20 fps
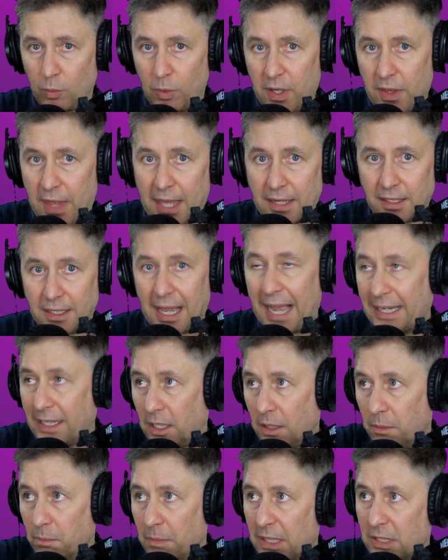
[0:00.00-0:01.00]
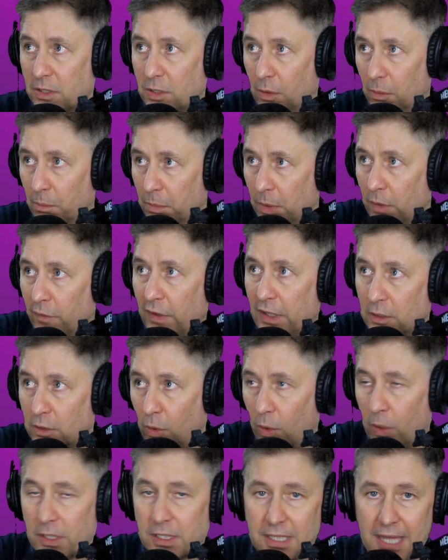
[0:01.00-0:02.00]
We're that guided missile moving
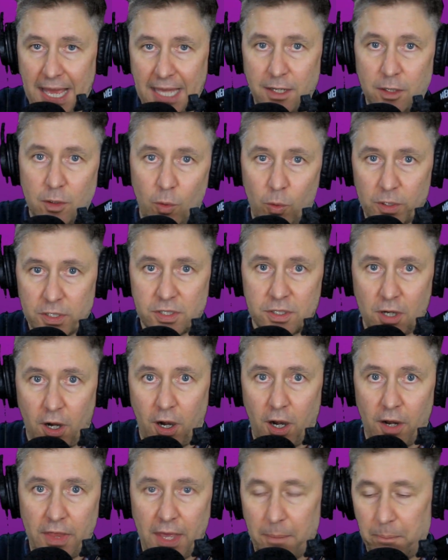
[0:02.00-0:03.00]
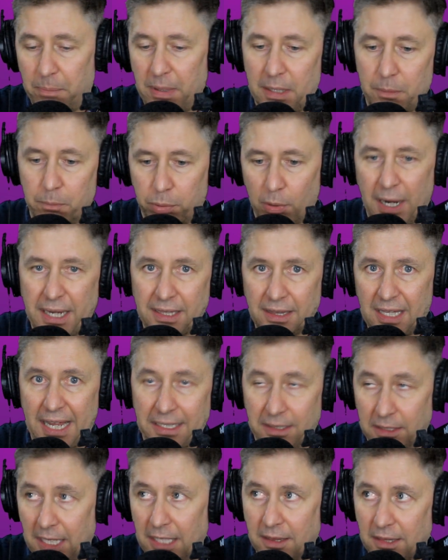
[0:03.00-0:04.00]
towards that North Star, that big bright
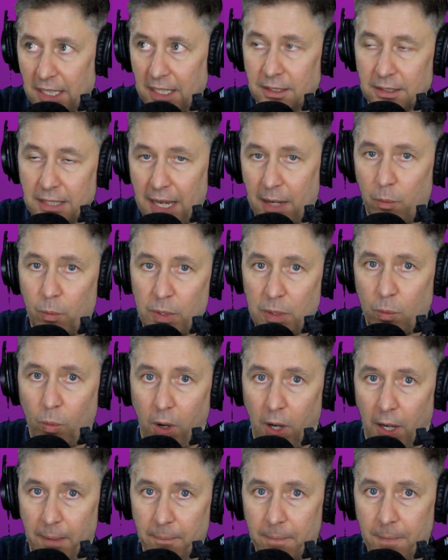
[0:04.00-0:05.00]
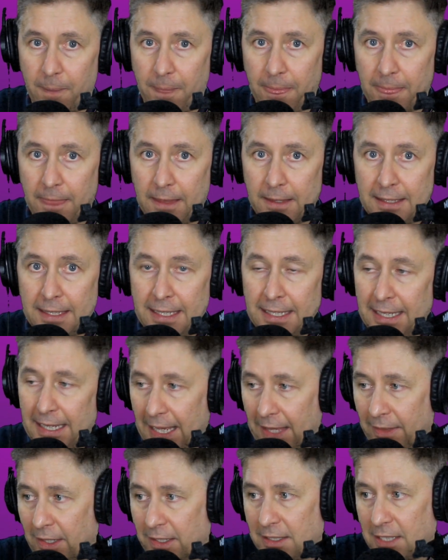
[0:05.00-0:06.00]
light, that thing that we want.
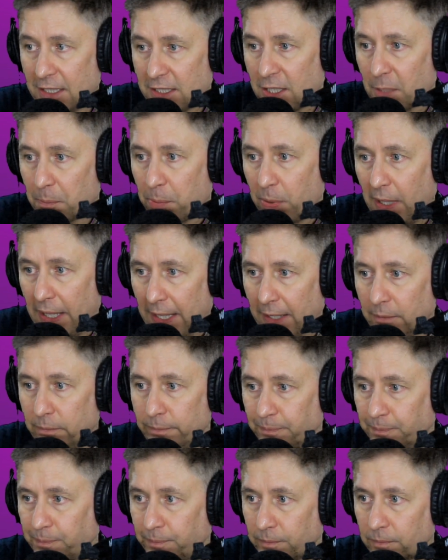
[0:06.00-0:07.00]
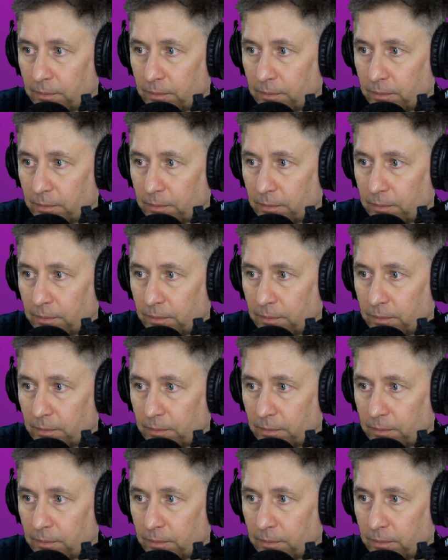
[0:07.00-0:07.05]
And the discipline